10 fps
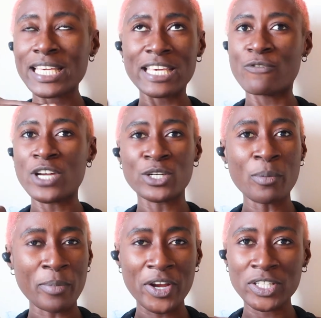if you're
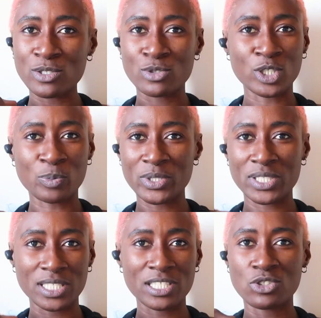not married to such
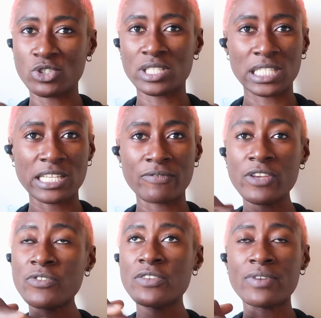person, you just leave.
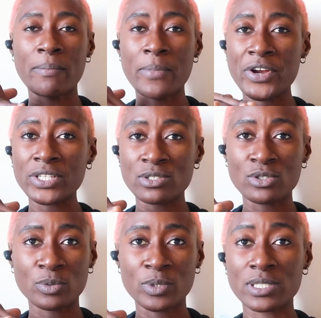Even if you are married to
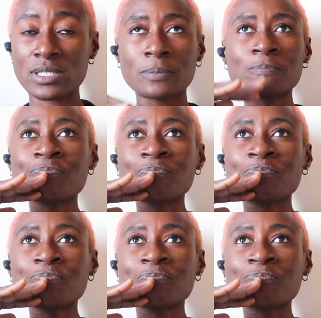such person,